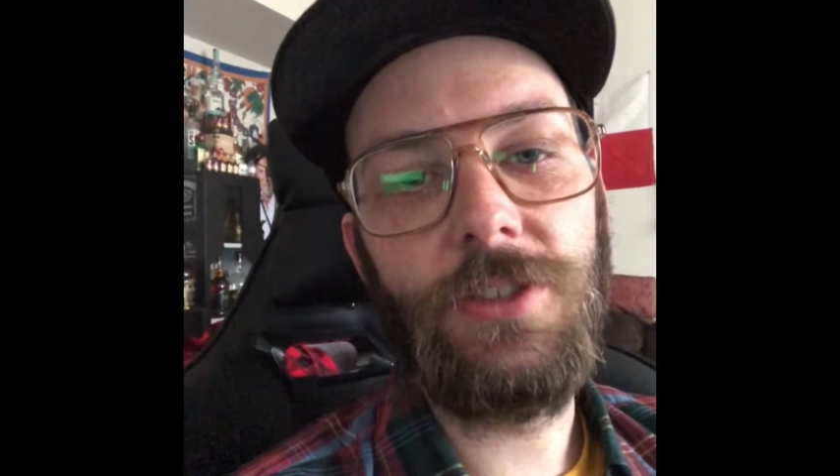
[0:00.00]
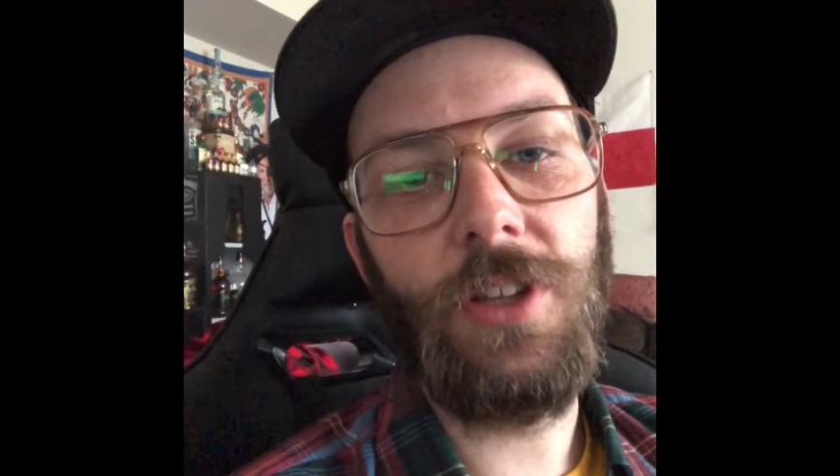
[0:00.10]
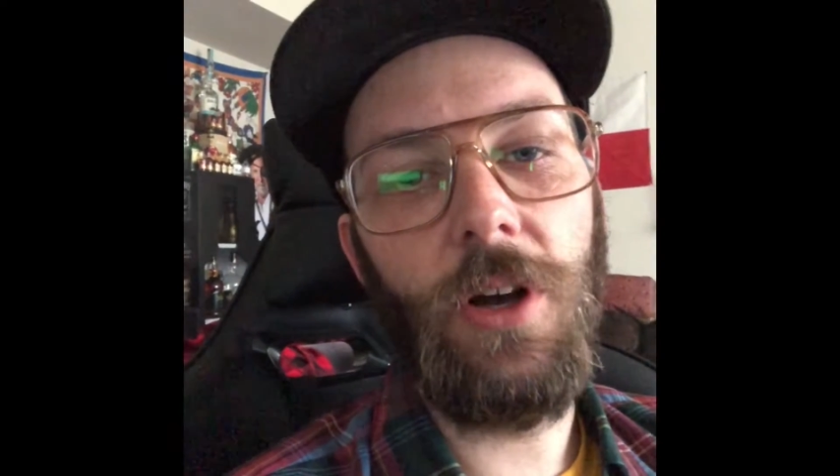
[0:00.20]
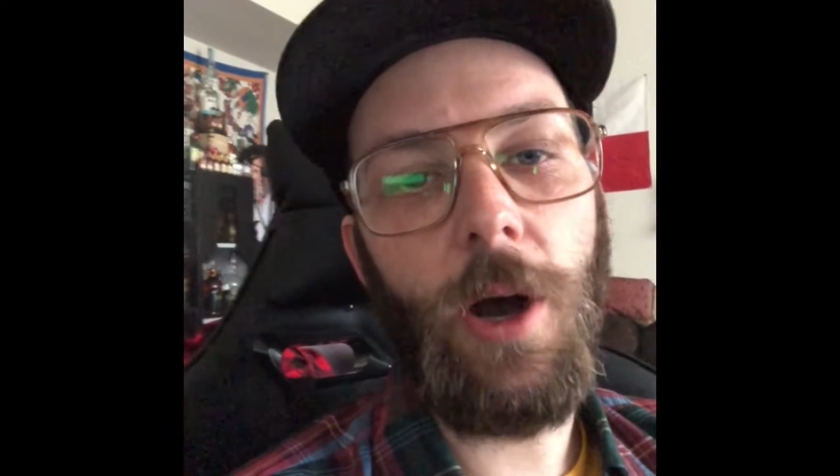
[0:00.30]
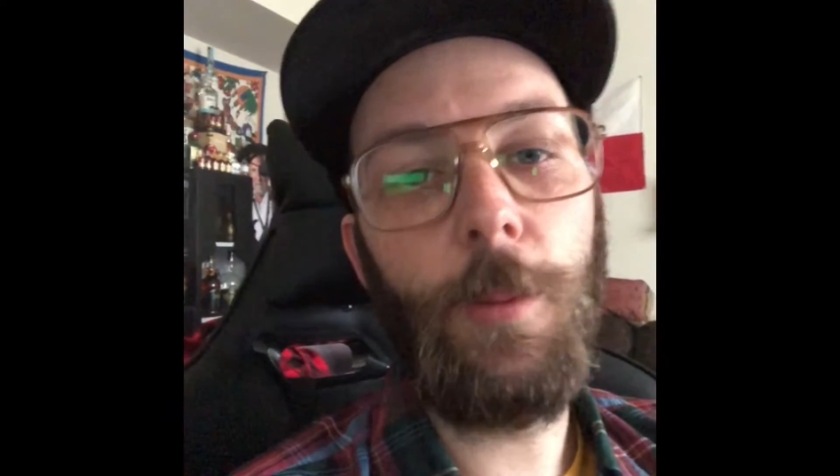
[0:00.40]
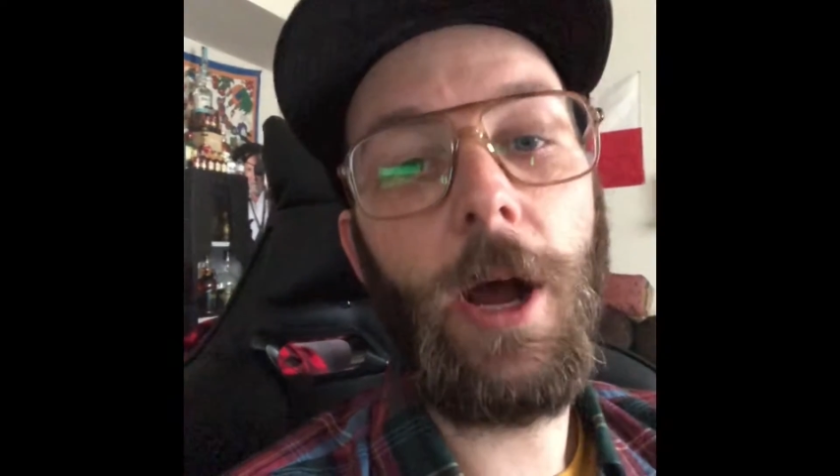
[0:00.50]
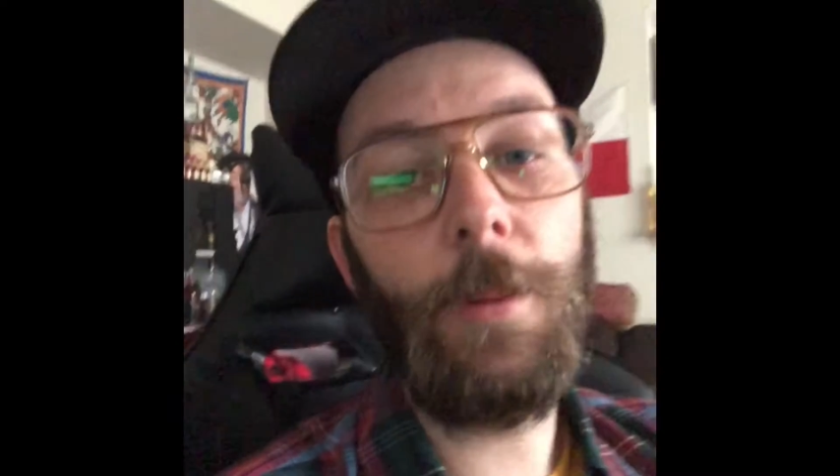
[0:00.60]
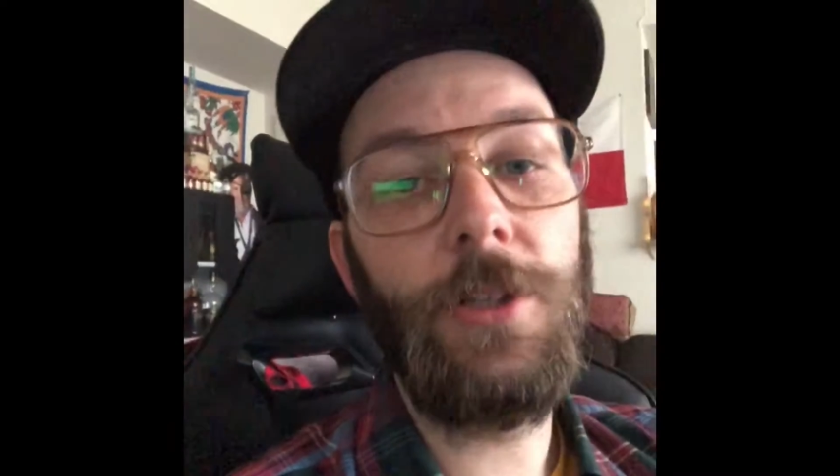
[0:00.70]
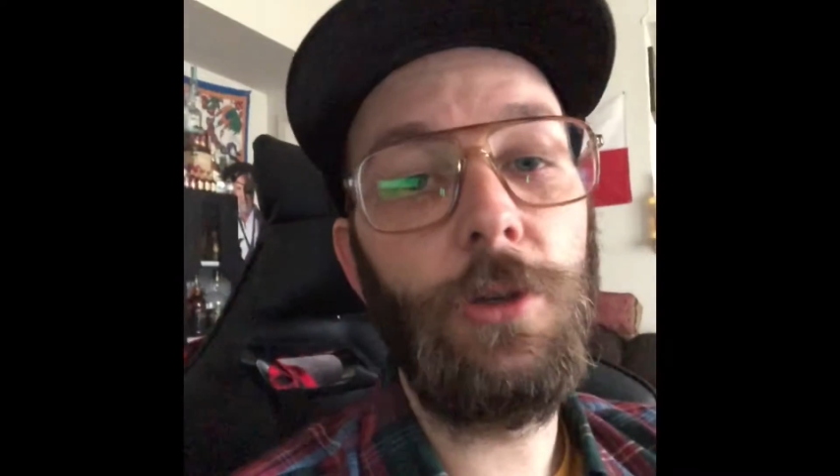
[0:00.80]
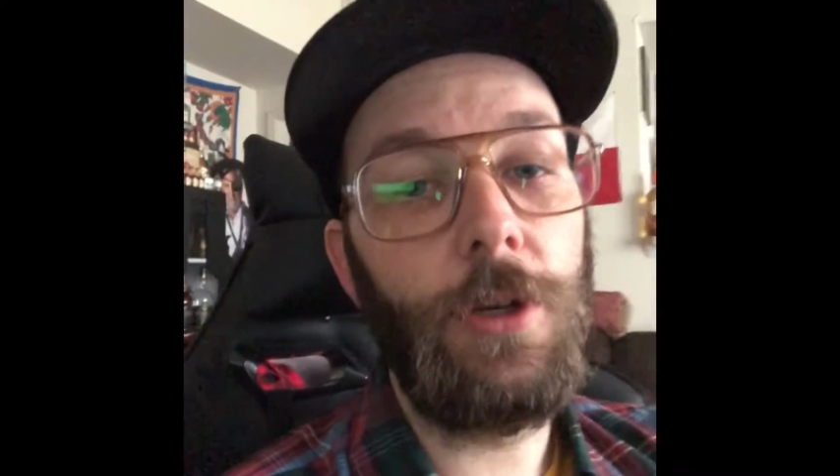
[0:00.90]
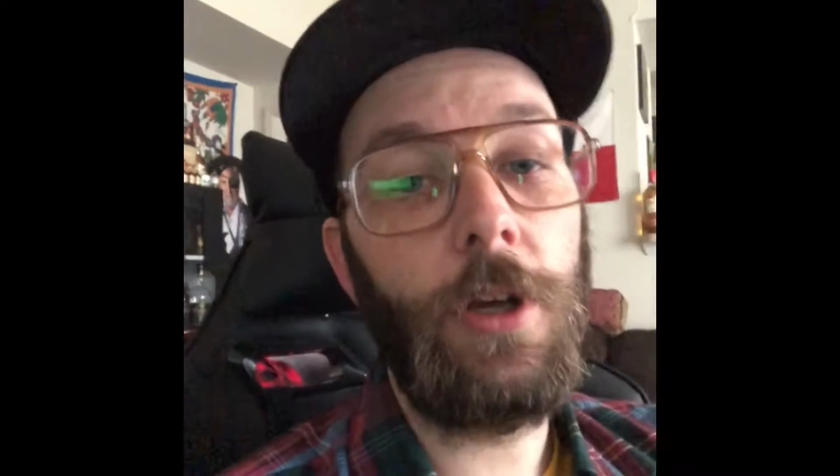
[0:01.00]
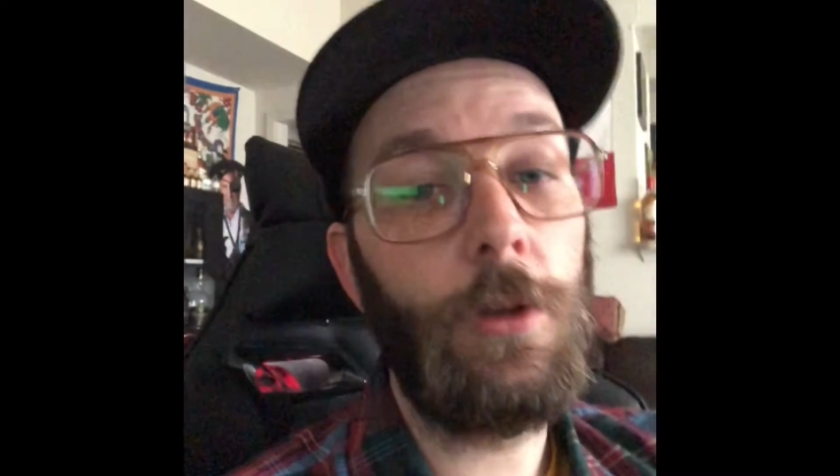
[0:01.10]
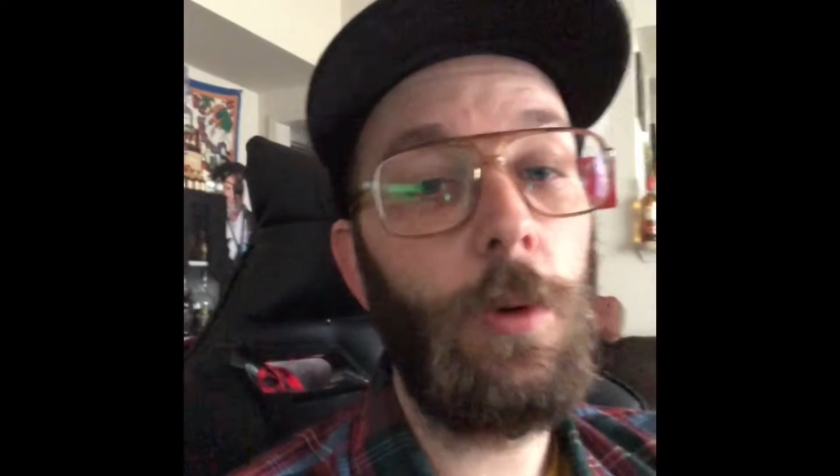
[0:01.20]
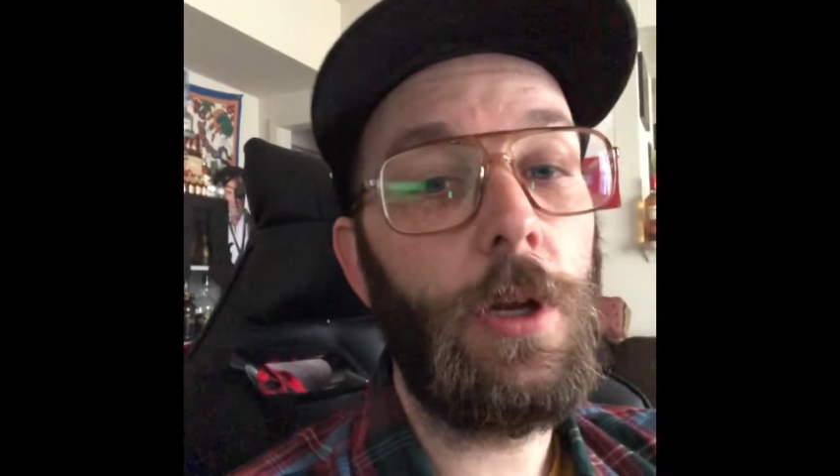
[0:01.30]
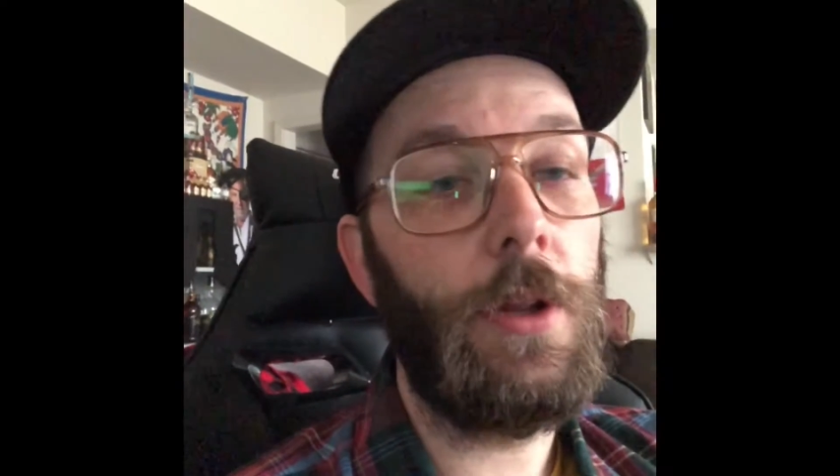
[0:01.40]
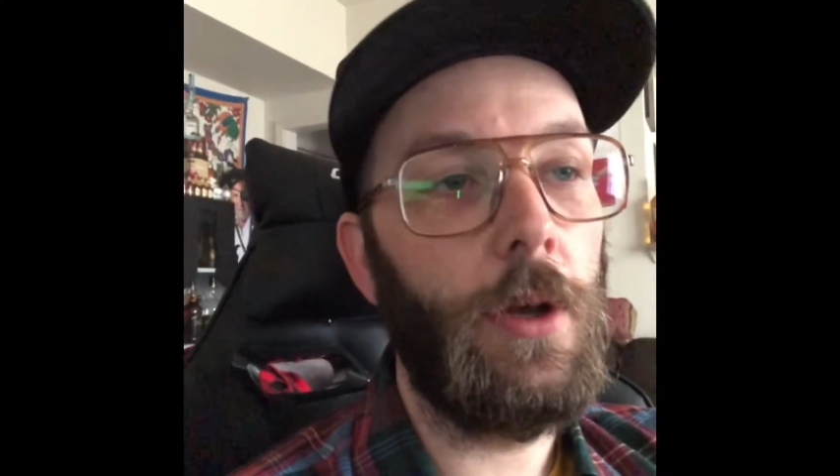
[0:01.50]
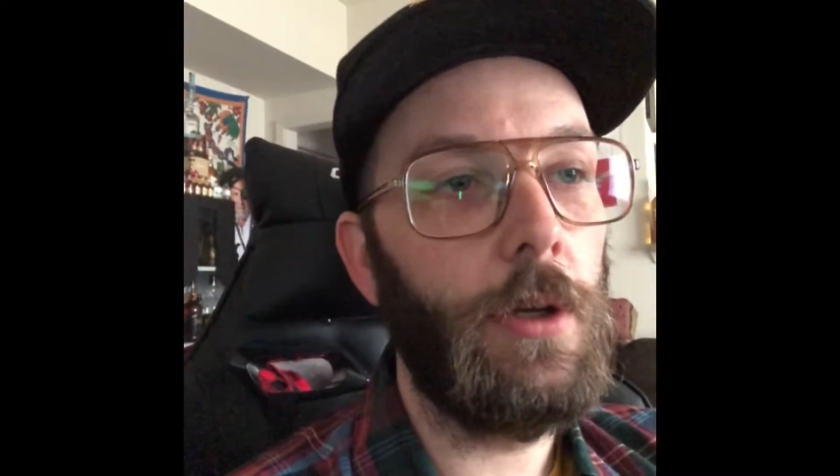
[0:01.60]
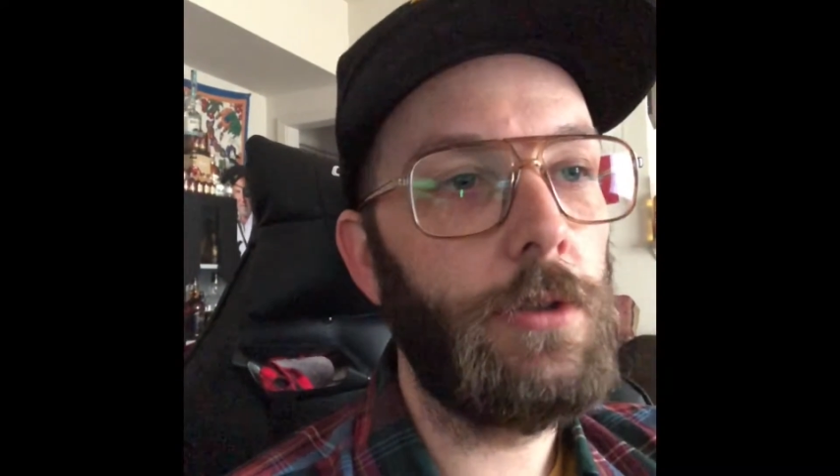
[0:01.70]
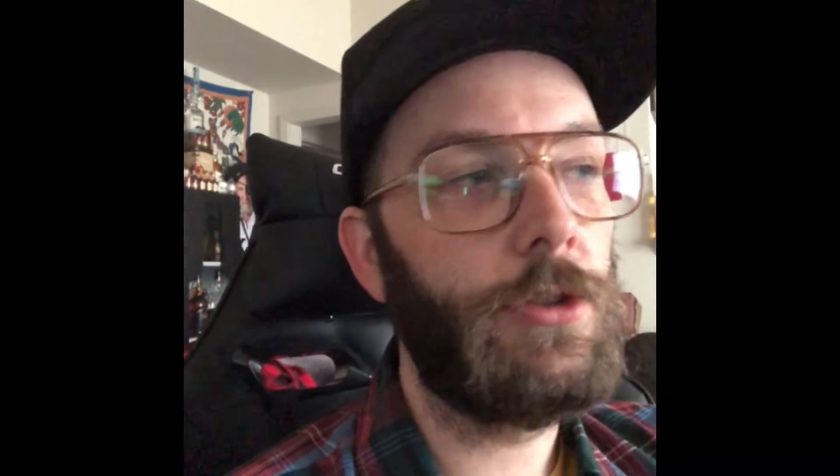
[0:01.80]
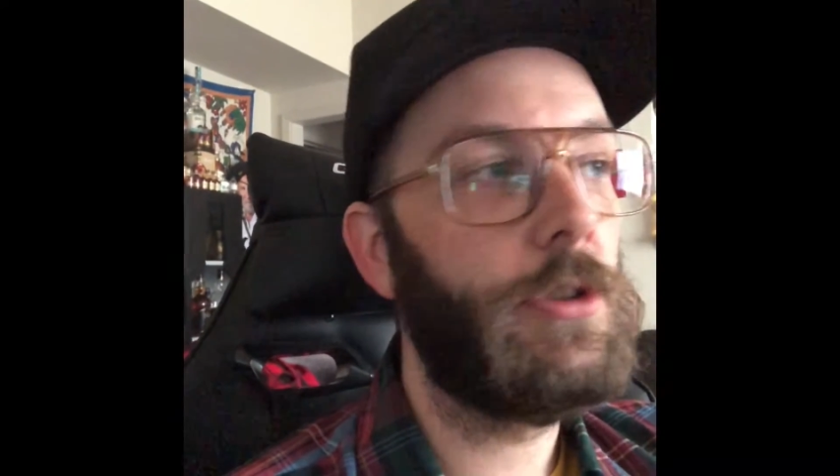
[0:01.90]
So I'll probably do another one of
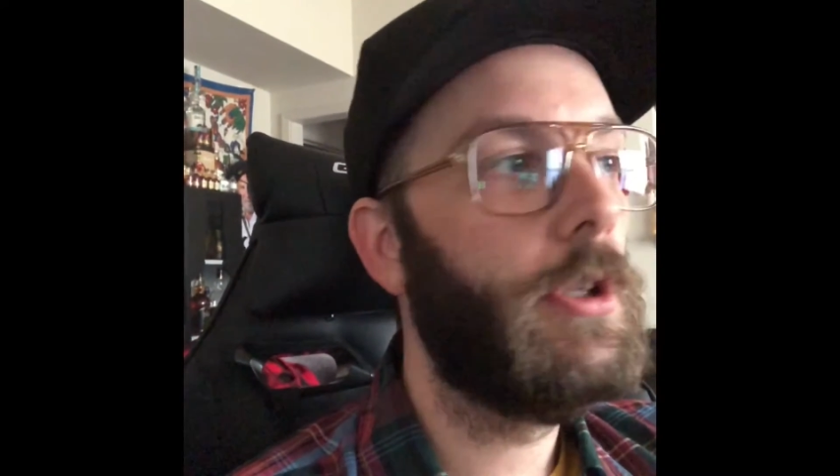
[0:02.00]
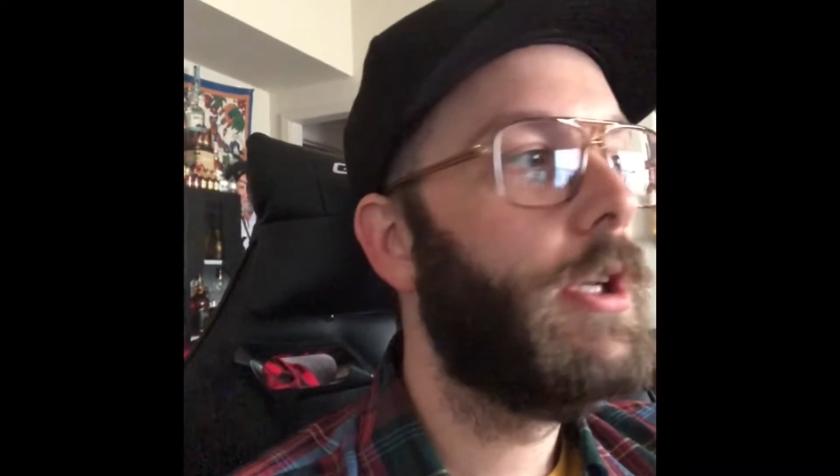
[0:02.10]
those